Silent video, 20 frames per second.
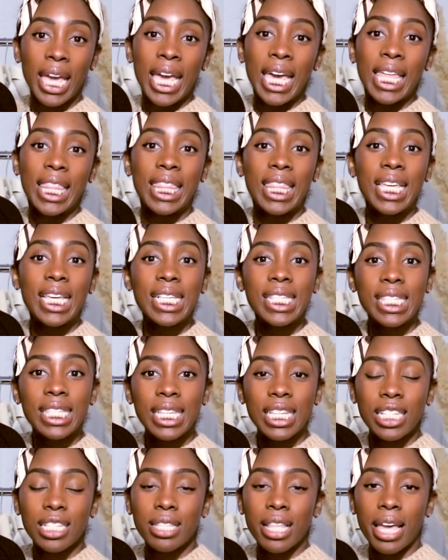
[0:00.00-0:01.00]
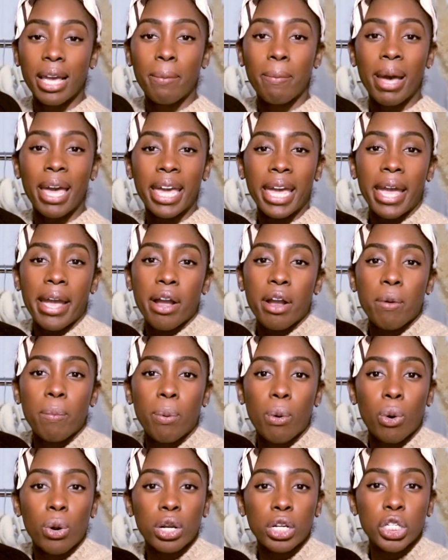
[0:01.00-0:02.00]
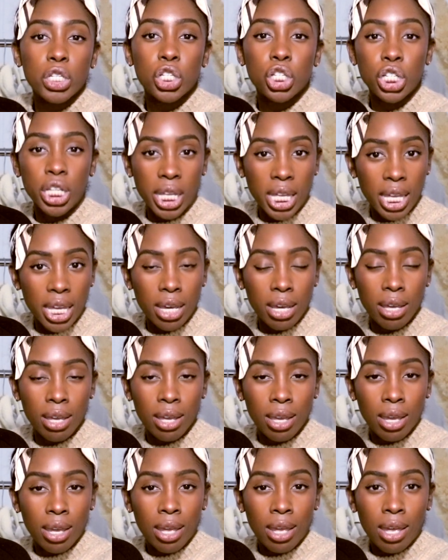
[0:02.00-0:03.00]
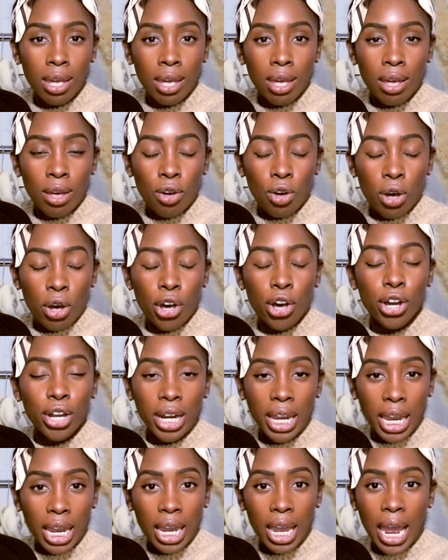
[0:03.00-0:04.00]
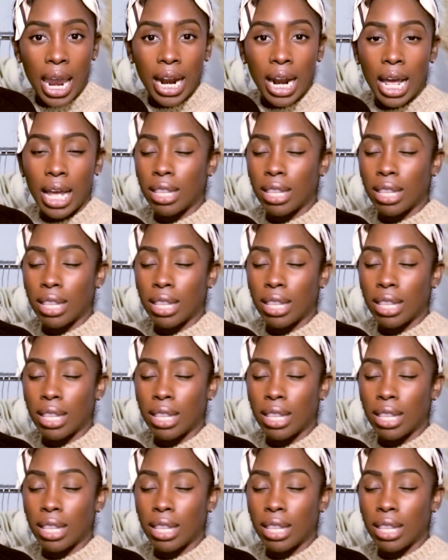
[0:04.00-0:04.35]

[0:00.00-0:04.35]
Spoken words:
This is like my airport chic hoodie, and I